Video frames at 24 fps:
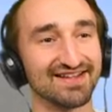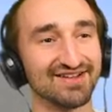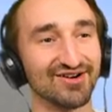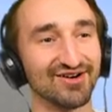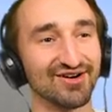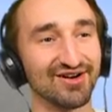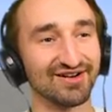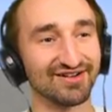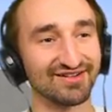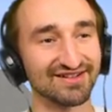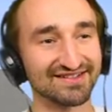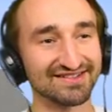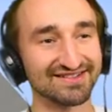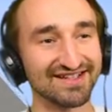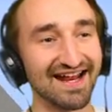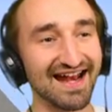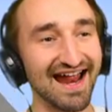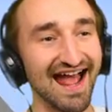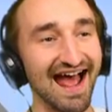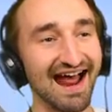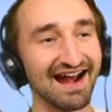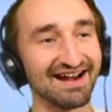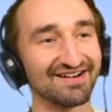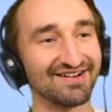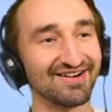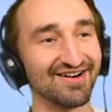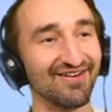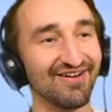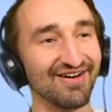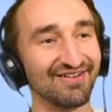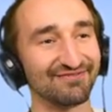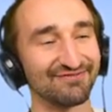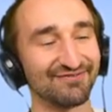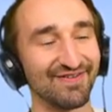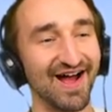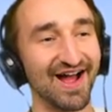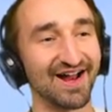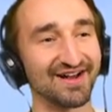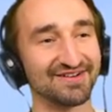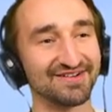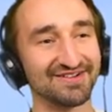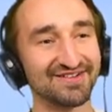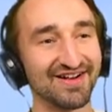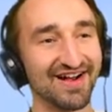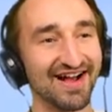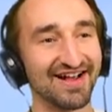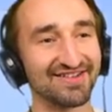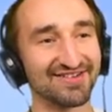your get out of here. You know what? Fun.
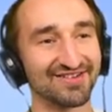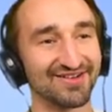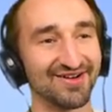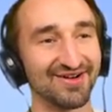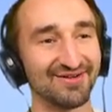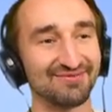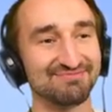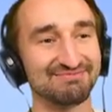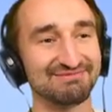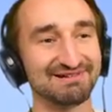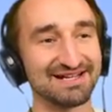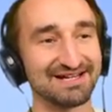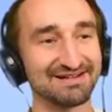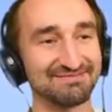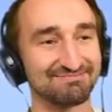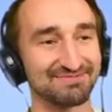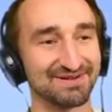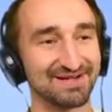You guys are all mean